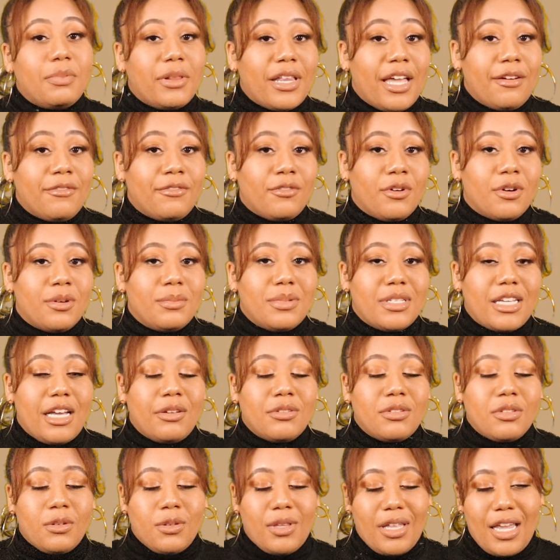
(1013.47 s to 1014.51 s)
platforms
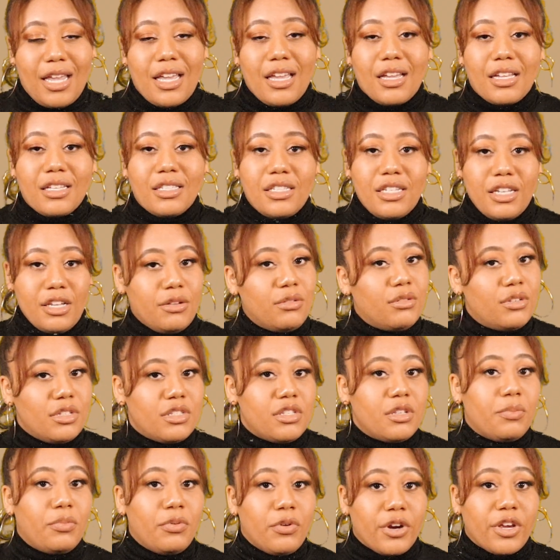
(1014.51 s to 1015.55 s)
out so they can continue to
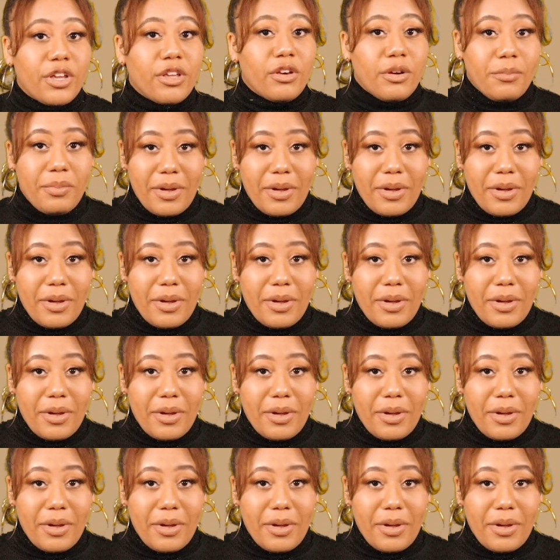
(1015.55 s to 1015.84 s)
support your